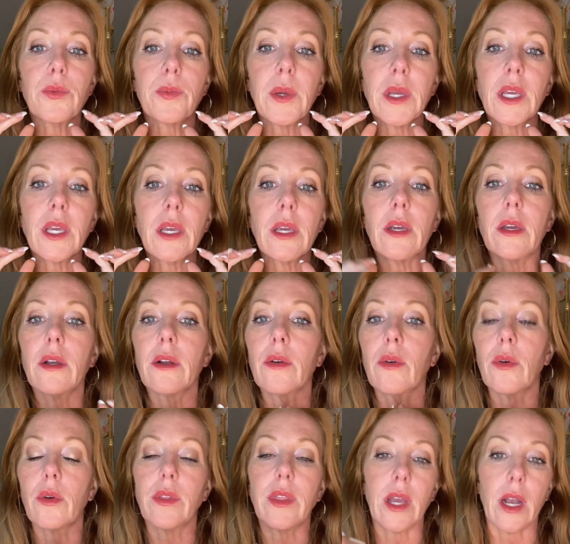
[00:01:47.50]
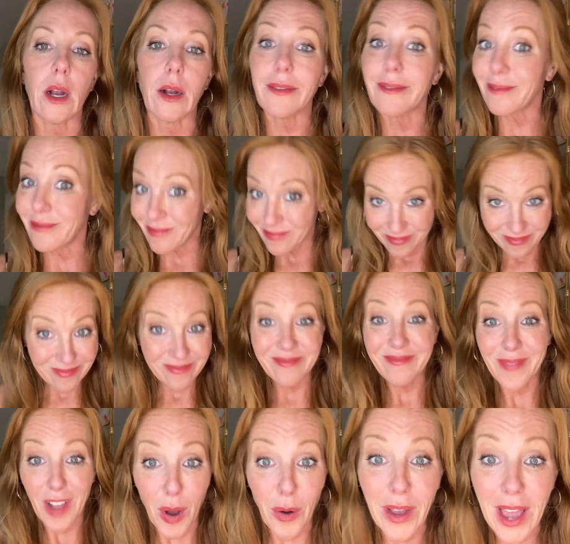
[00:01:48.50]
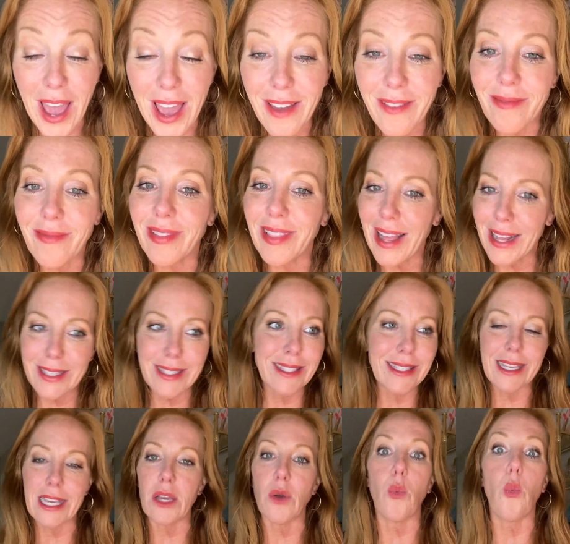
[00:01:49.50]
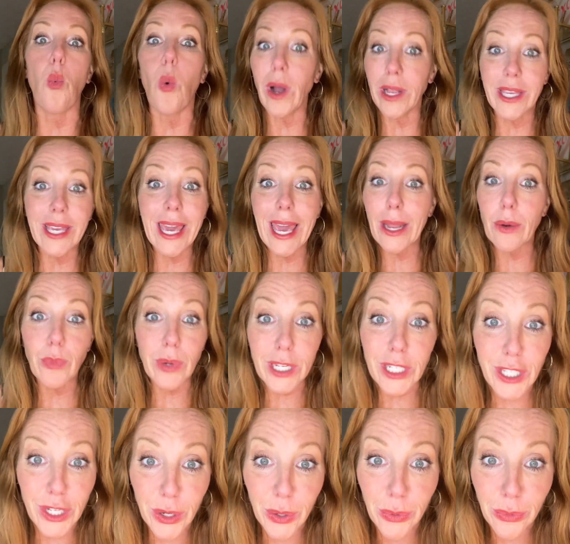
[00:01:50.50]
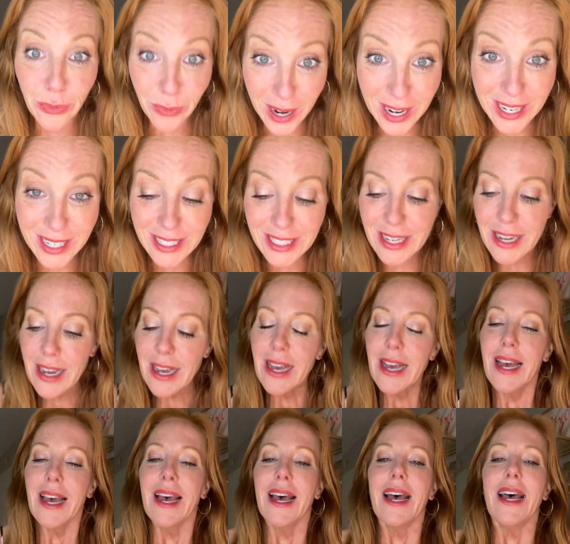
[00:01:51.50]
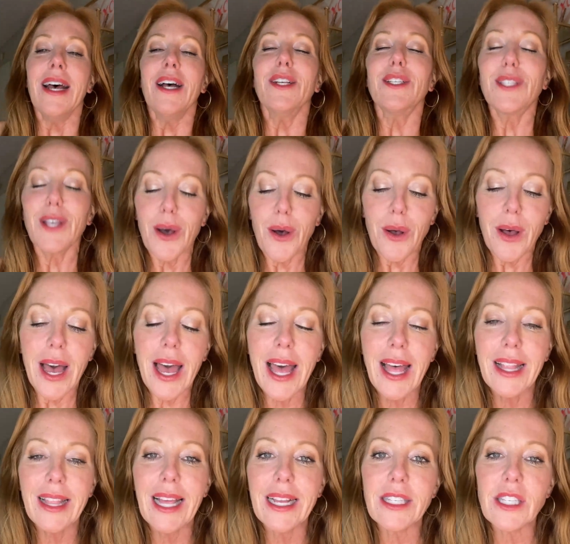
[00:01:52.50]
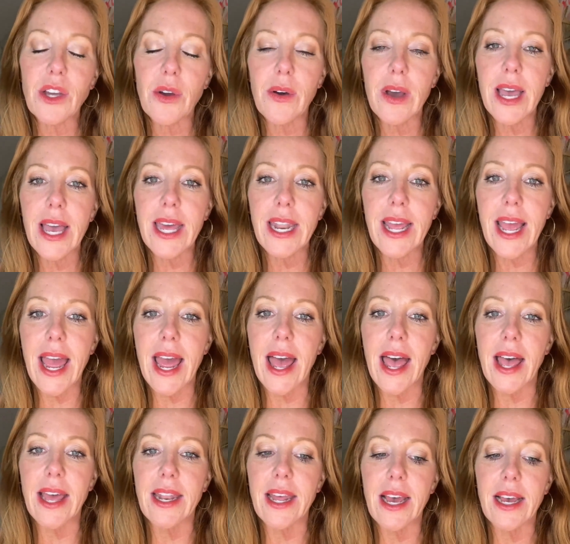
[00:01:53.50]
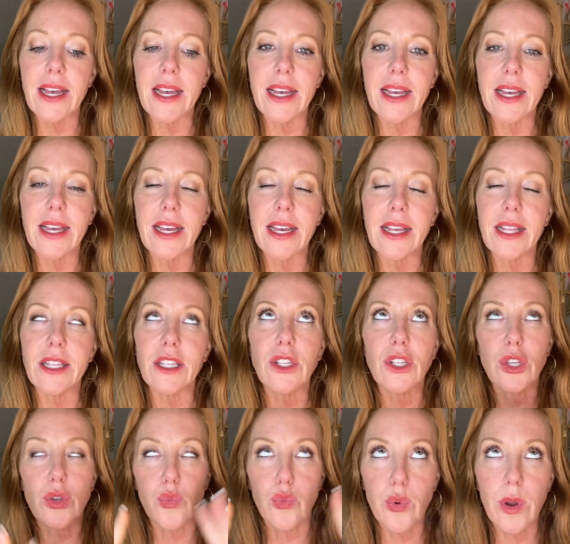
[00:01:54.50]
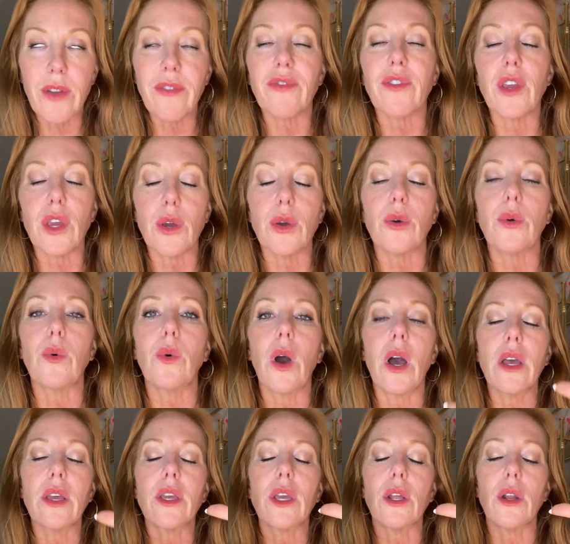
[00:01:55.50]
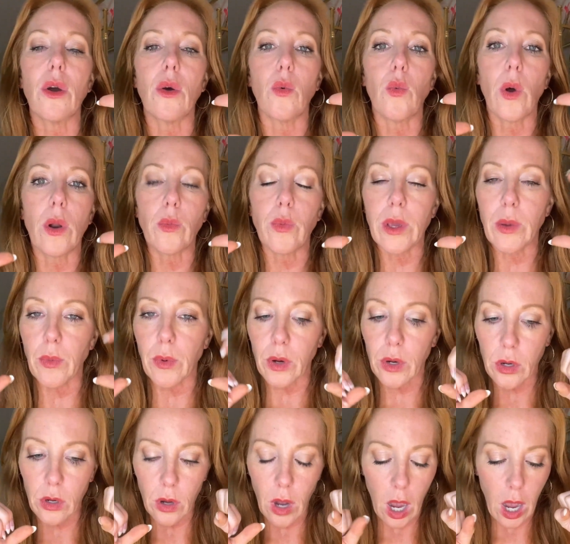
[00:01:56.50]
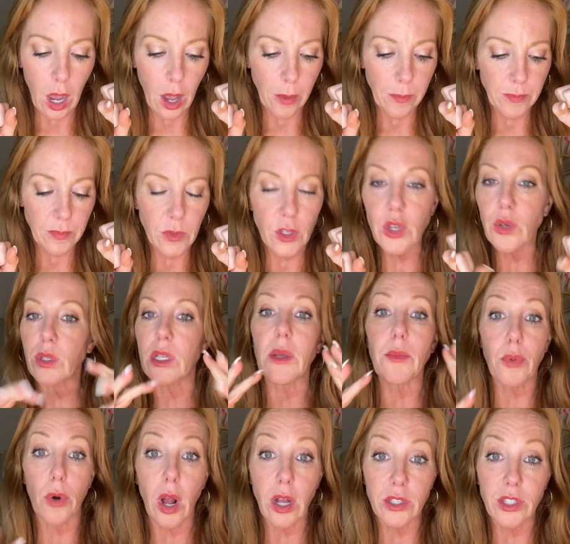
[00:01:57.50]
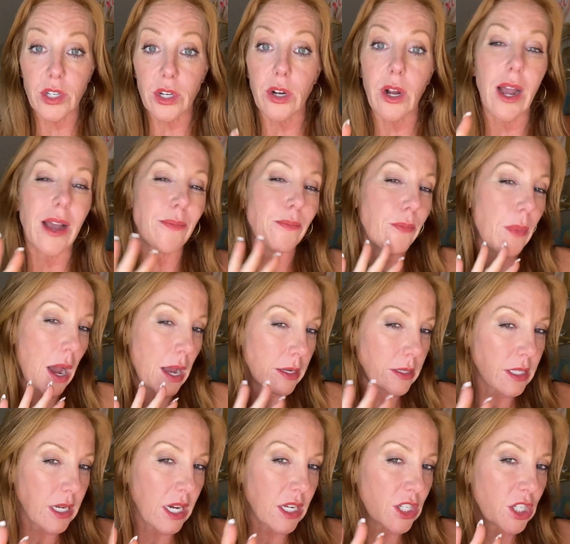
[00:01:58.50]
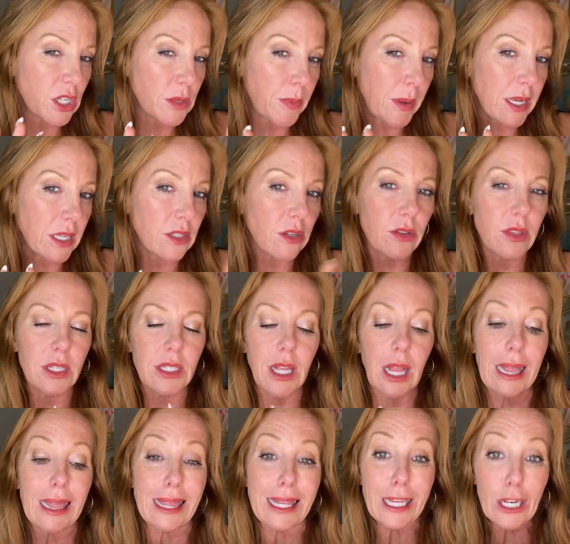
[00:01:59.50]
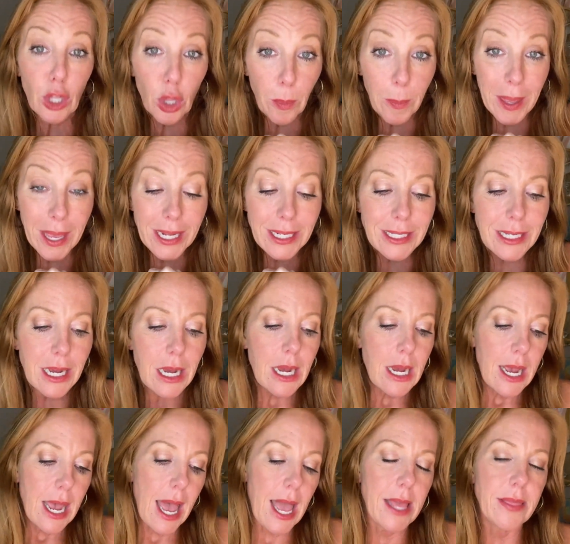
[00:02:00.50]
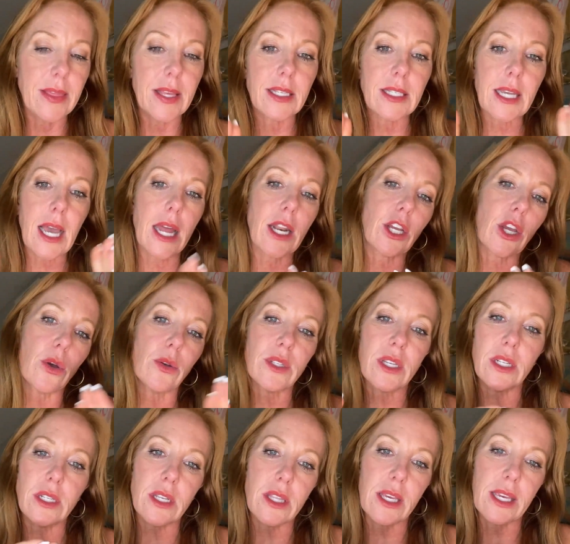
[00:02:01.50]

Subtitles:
here or there. Okay, let's see, what can we do, right? So let's go ahead and review, when we were using bronzer, I touched base on this a little bit, and this kind of goes into the